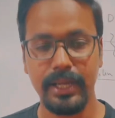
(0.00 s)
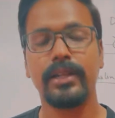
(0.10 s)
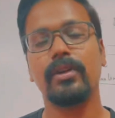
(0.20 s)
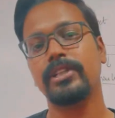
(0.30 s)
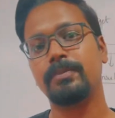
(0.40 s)

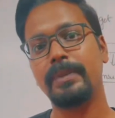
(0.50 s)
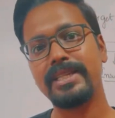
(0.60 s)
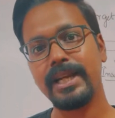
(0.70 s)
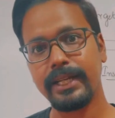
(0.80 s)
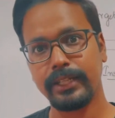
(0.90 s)
Now this
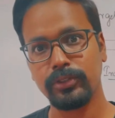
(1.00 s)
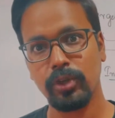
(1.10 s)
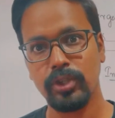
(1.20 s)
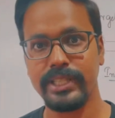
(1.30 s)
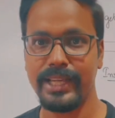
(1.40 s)
PCR
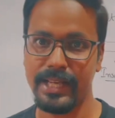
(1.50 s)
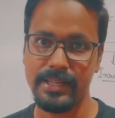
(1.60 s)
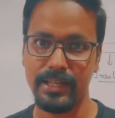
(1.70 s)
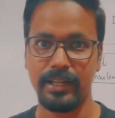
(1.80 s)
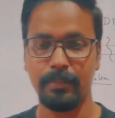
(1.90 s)
technology is
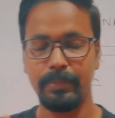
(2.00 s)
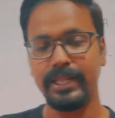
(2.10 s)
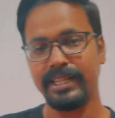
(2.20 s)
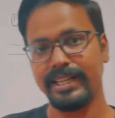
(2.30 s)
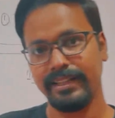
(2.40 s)
a
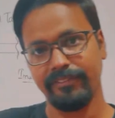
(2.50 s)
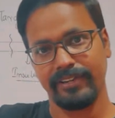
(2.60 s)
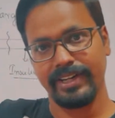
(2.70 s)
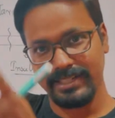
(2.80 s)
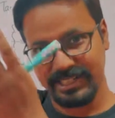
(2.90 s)
completely
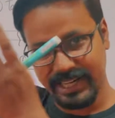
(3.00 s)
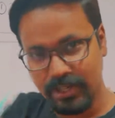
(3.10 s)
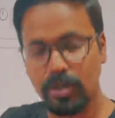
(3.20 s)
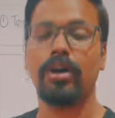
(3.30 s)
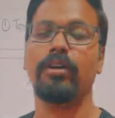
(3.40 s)
different
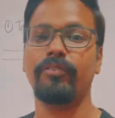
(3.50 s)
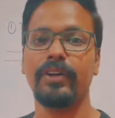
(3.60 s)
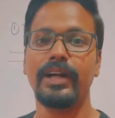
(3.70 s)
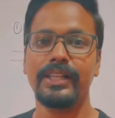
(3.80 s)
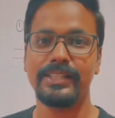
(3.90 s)
set of
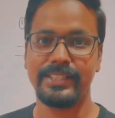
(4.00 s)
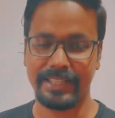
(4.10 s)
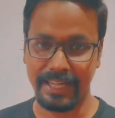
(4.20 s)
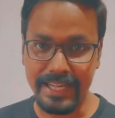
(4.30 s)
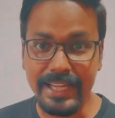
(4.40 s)

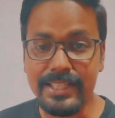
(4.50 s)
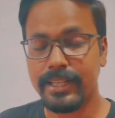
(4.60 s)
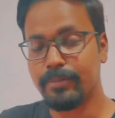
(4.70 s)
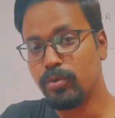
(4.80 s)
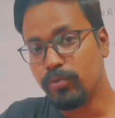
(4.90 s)
techniques
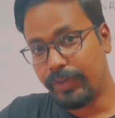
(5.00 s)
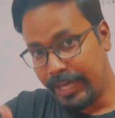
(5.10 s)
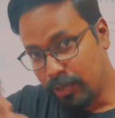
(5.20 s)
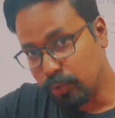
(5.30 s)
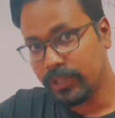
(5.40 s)
that move
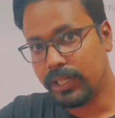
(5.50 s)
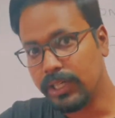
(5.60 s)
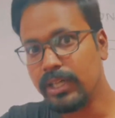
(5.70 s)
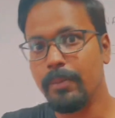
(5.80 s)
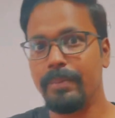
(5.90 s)
into the
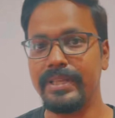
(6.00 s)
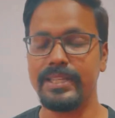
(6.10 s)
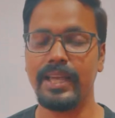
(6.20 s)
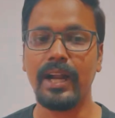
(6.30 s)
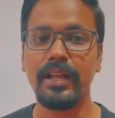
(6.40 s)

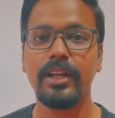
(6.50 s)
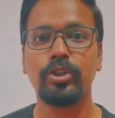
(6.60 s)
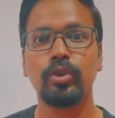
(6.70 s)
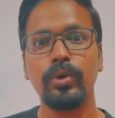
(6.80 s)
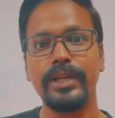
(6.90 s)
PCR.
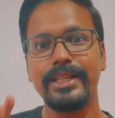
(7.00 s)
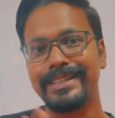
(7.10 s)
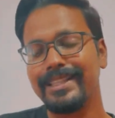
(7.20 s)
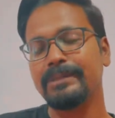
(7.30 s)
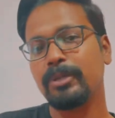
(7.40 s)
So we'll
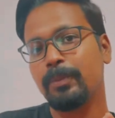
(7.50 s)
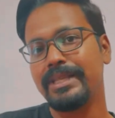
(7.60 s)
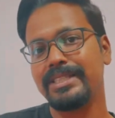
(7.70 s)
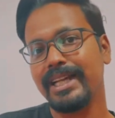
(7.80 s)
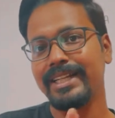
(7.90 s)
discuss about
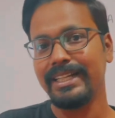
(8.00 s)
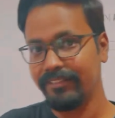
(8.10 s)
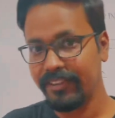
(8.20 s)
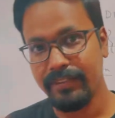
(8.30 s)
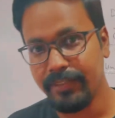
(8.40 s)
PCR in a
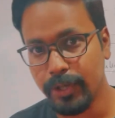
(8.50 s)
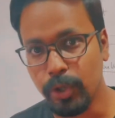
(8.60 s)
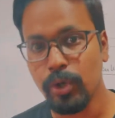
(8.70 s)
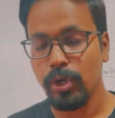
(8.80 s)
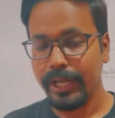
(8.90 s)
different
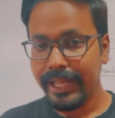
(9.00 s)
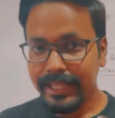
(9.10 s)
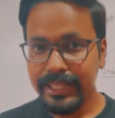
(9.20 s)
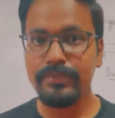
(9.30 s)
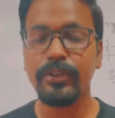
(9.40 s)
video. In
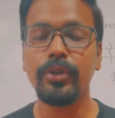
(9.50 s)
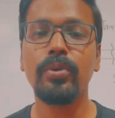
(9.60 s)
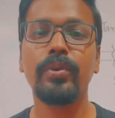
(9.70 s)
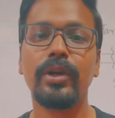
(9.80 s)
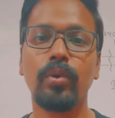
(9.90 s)
this video,
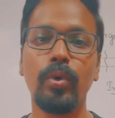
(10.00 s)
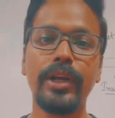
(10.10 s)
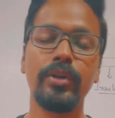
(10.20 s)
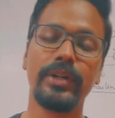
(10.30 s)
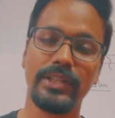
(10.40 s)
we are going
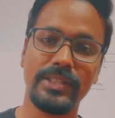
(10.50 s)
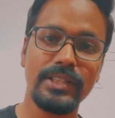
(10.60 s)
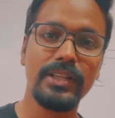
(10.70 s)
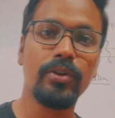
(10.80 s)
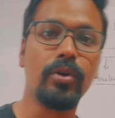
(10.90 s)
to
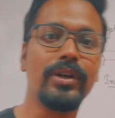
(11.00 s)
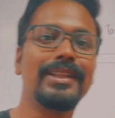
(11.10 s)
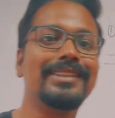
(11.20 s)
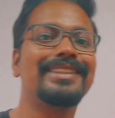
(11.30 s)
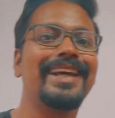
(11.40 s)
consider only the
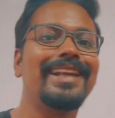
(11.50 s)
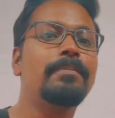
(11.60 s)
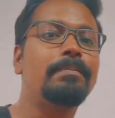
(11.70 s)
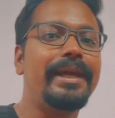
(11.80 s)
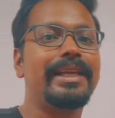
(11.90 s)

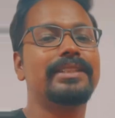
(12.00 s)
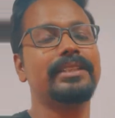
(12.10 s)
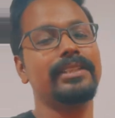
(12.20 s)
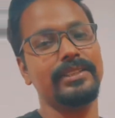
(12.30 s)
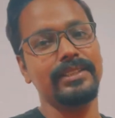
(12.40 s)
cell-based
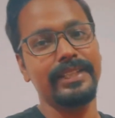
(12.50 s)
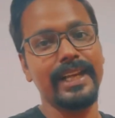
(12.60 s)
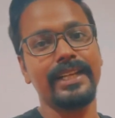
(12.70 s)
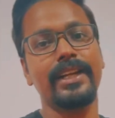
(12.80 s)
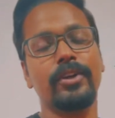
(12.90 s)

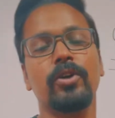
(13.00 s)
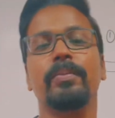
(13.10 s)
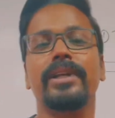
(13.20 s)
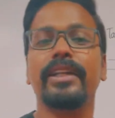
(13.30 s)
DNA recombinant